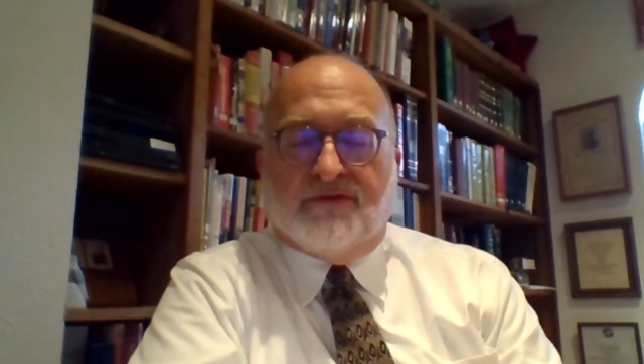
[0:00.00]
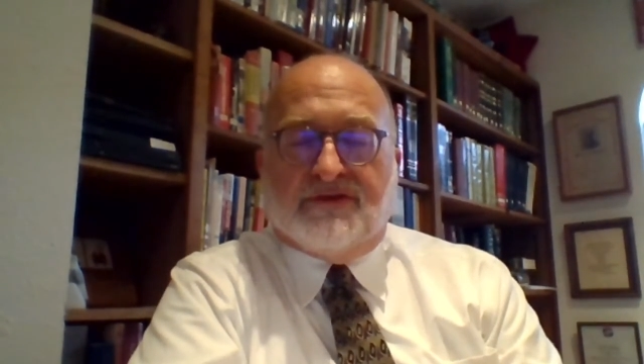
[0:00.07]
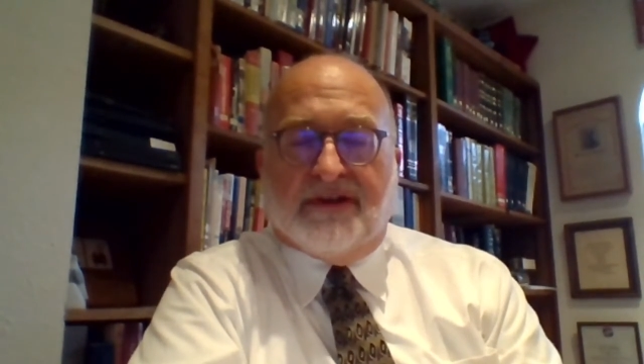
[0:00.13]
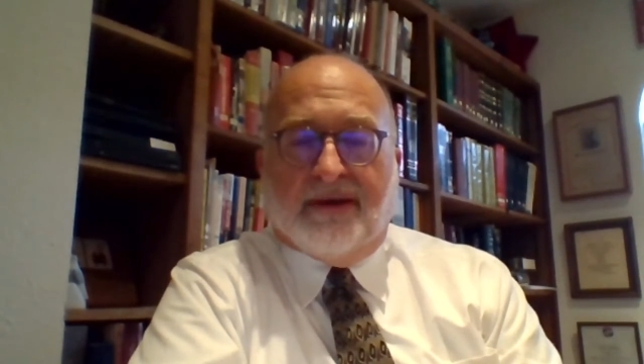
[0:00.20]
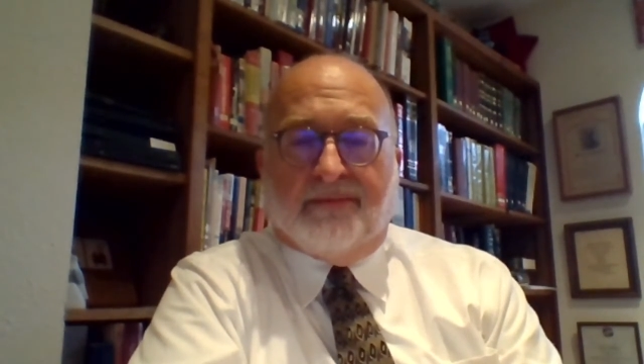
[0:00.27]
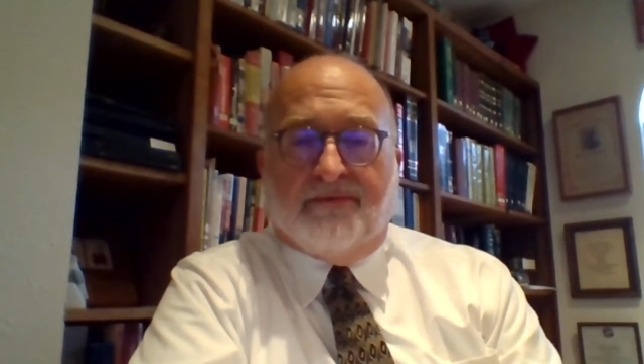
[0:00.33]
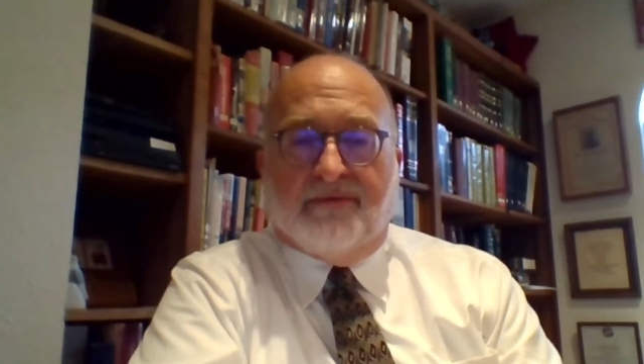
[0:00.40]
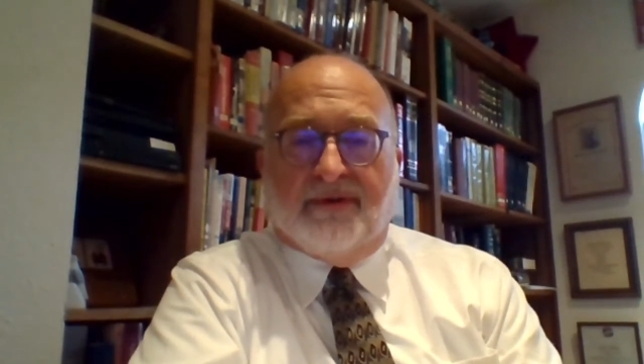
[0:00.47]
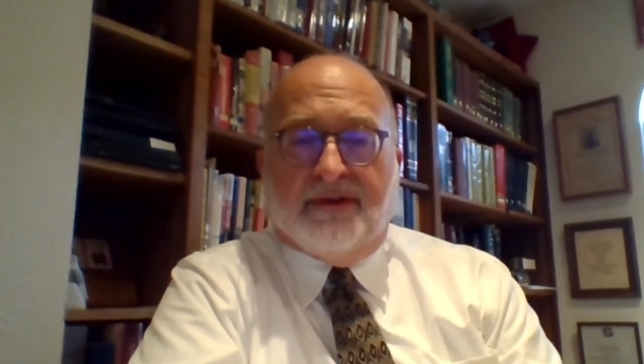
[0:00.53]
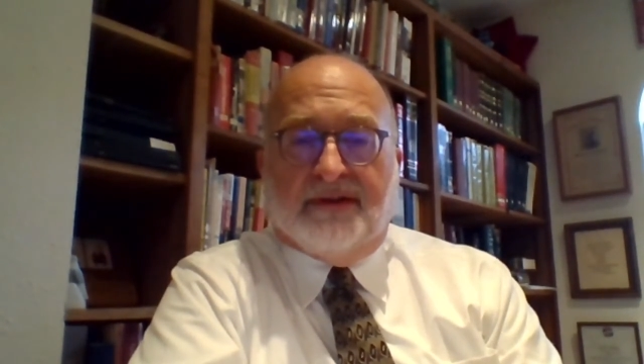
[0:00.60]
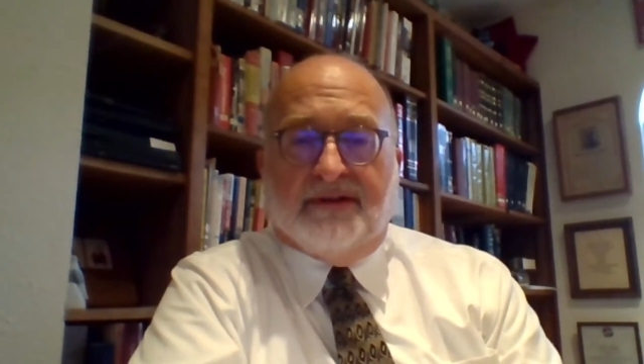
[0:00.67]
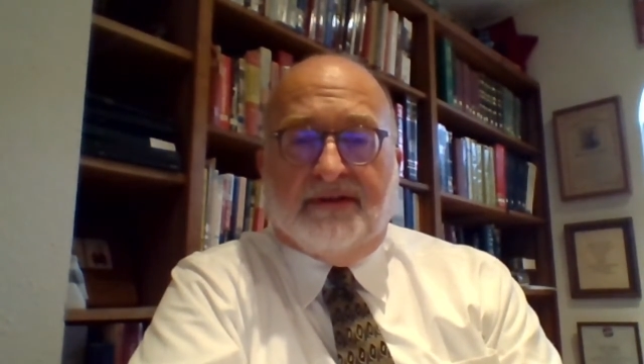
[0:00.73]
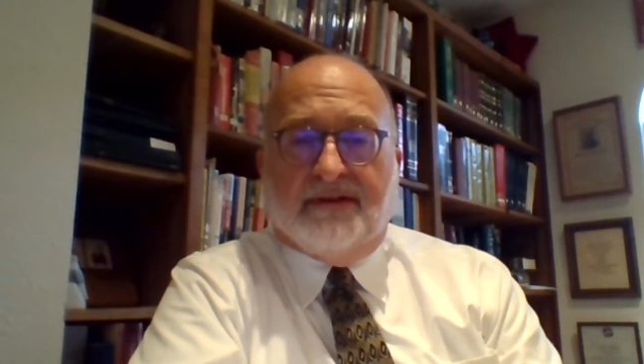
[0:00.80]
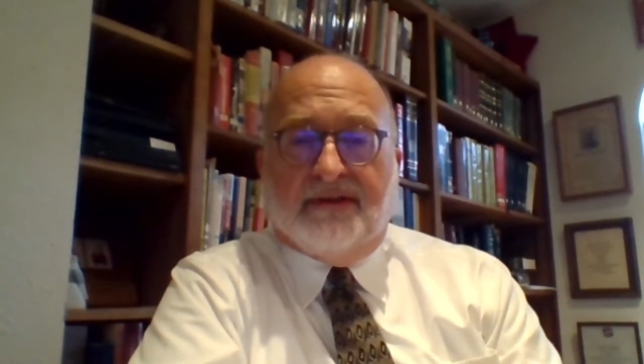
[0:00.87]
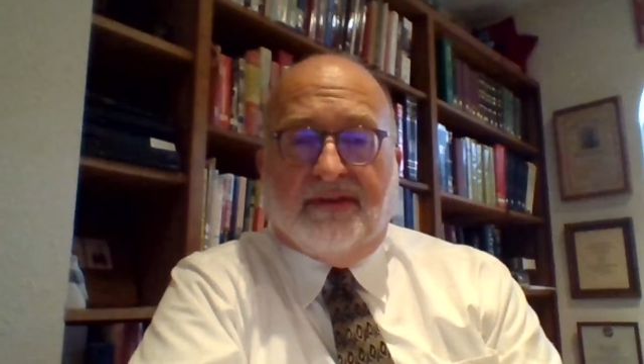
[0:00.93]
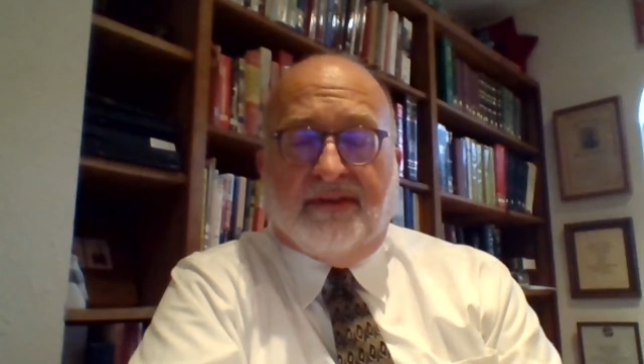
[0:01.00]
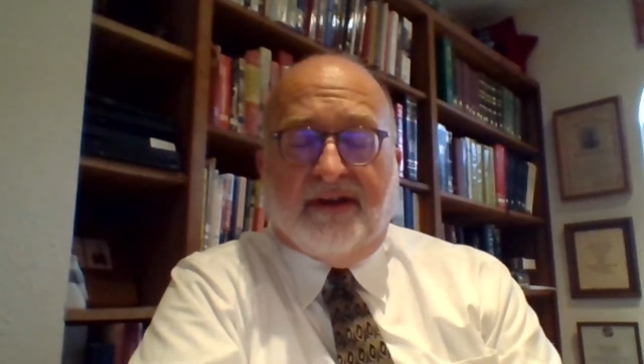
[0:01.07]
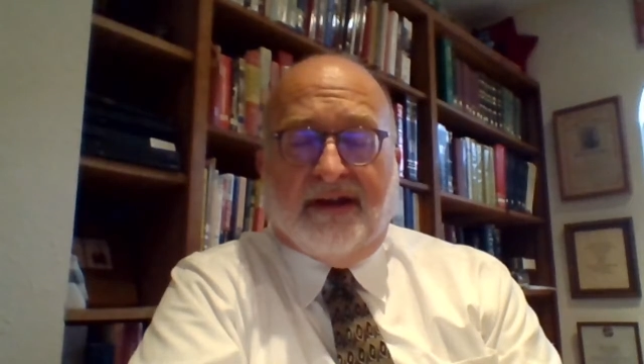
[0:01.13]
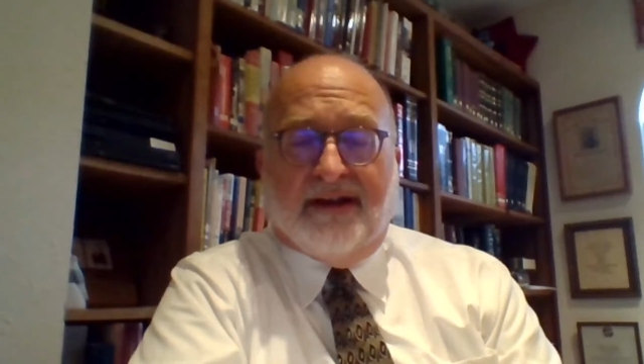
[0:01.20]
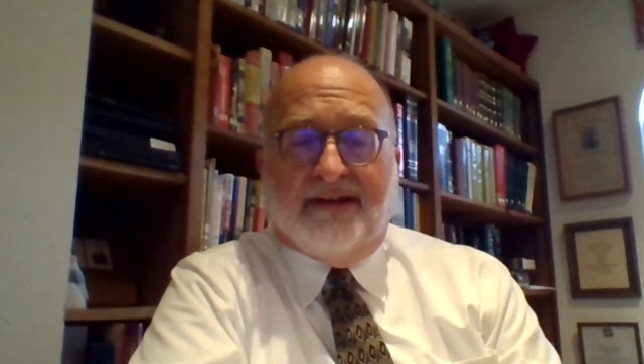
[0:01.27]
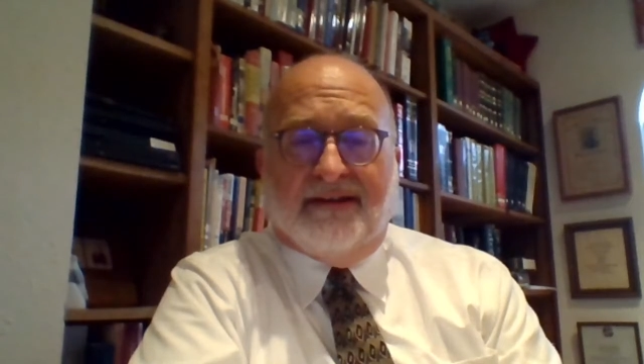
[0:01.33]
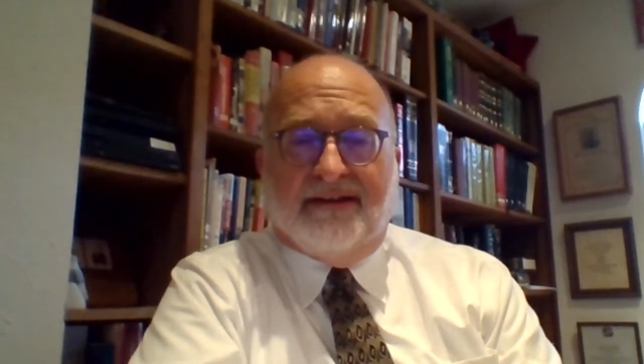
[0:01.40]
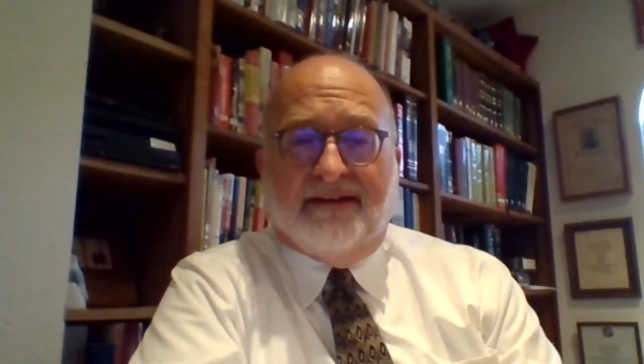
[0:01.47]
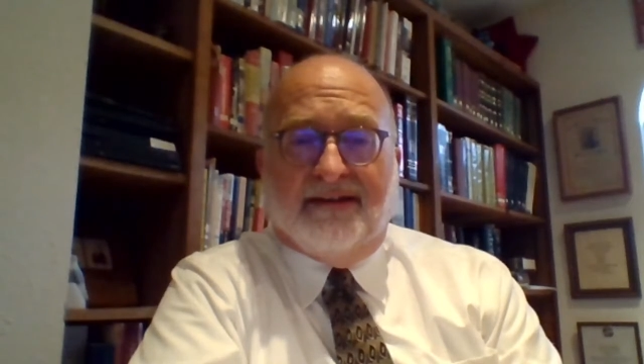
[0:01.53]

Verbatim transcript: chapter in that